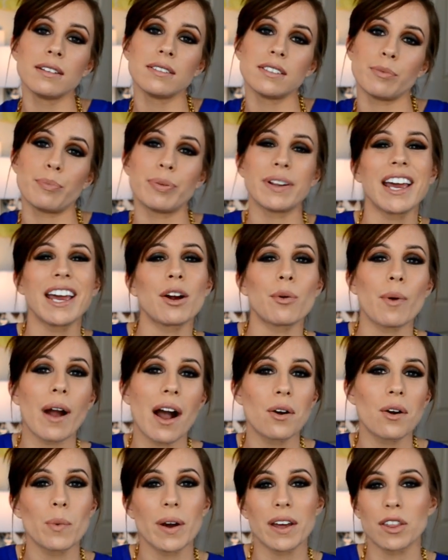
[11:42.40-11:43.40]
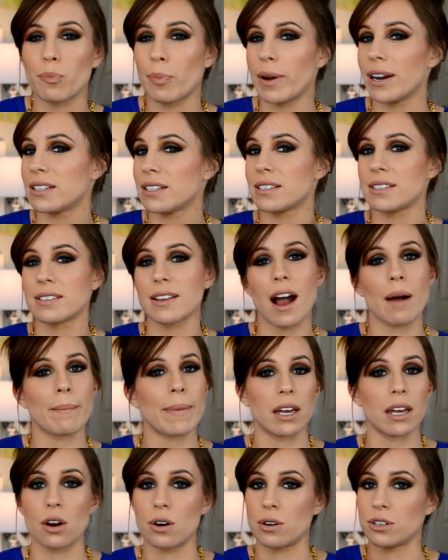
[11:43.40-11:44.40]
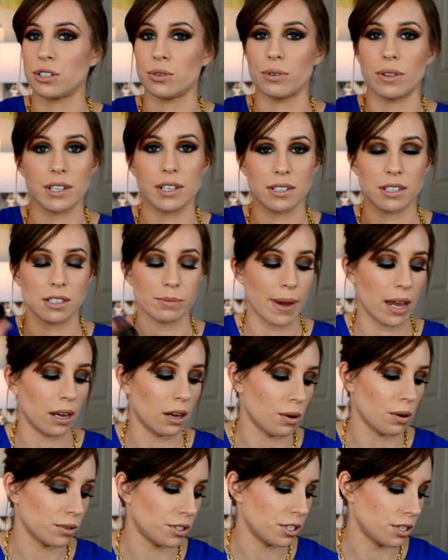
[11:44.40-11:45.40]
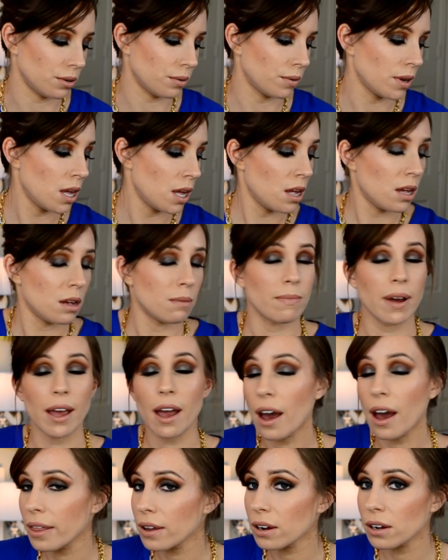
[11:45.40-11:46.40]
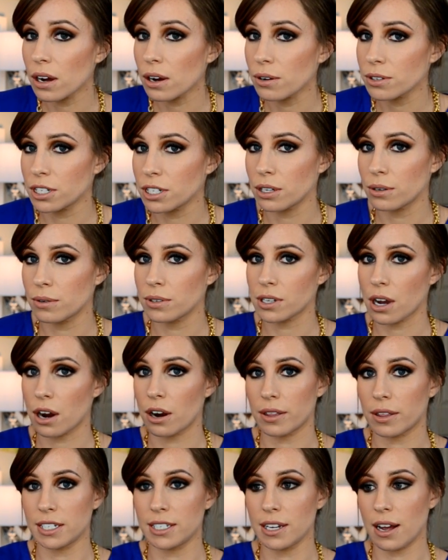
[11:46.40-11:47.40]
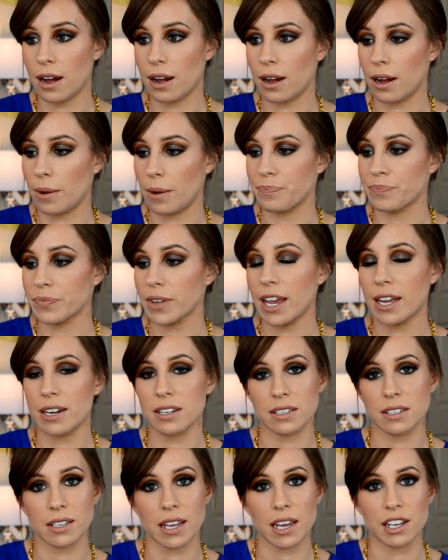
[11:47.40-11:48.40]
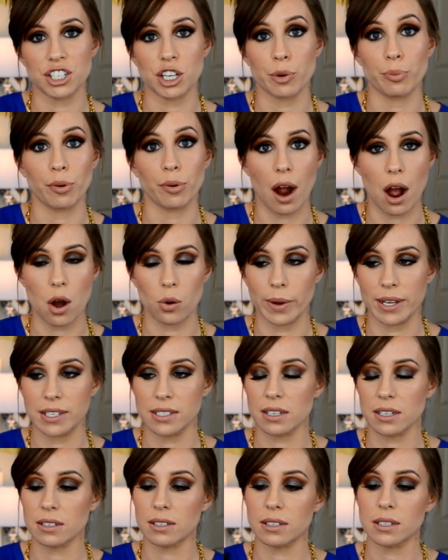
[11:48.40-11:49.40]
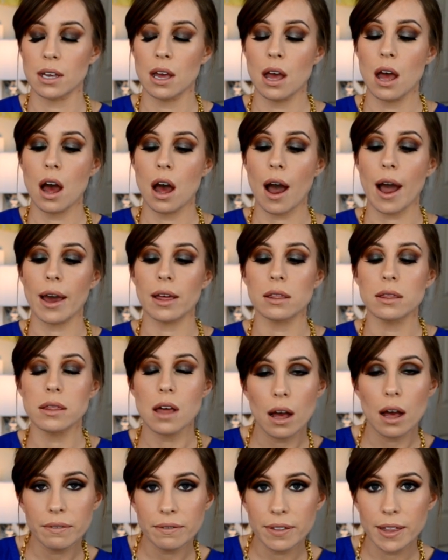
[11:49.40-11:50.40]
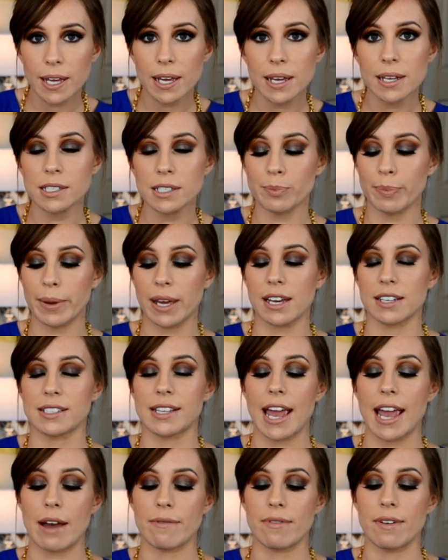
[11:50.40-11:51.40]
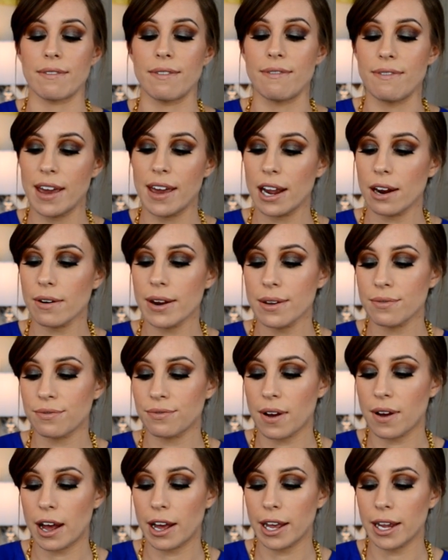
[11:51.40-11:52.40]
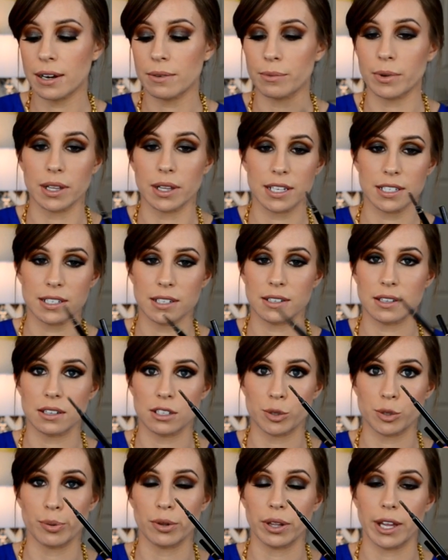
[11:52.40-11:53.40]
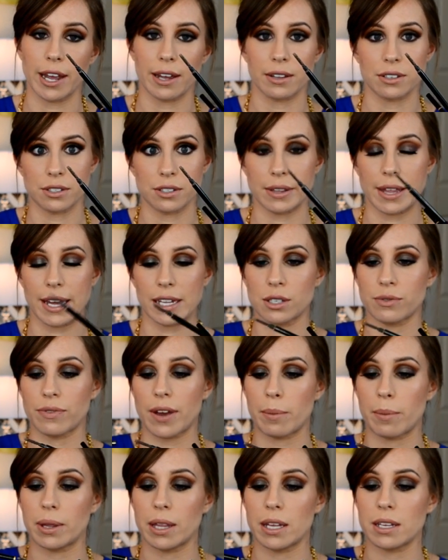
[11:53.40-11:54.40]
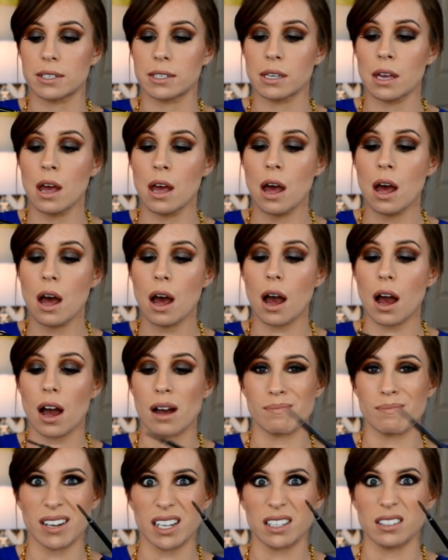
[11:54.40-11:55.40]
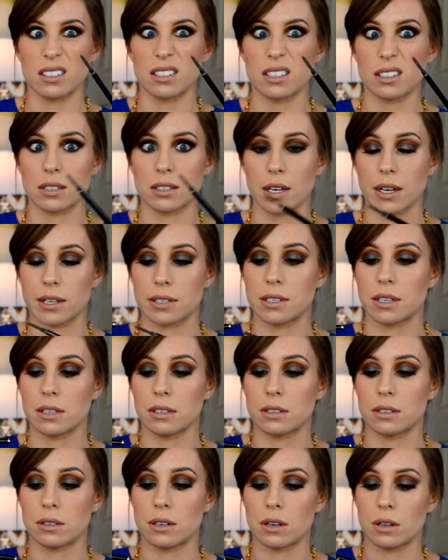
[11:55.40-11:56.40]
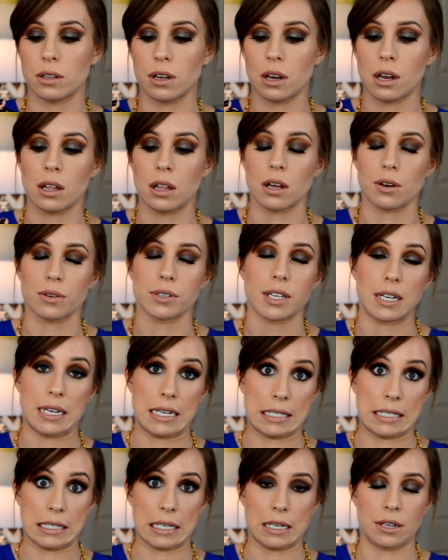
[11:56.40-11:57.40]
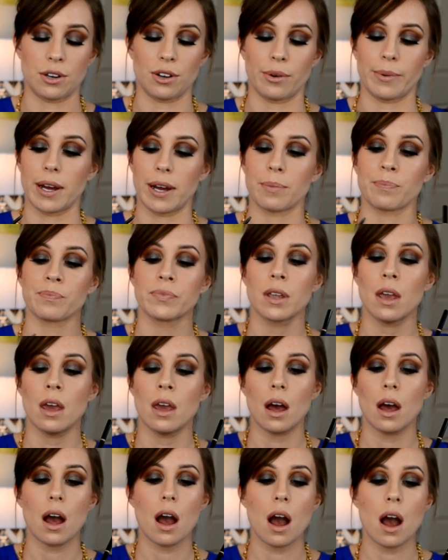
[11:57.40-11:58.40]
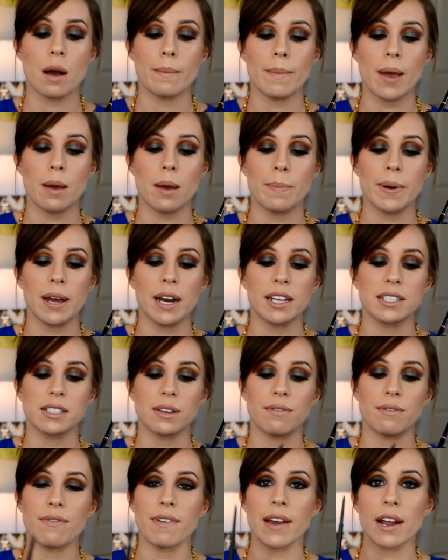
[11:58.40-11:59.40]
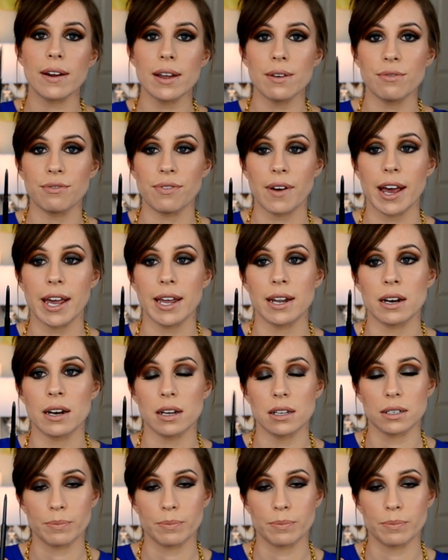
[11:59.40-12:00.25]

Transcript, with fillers: to play around with, but it's not my go-to. This is my go-to. My other go-tos are the um, Anastasia Brow Wizes. I love these because they have a very fine, well, this is the swirly end, so that's fabulous. Um, mine's disgusting, so don't look close. I need to get a new one. Um, but it's a very fine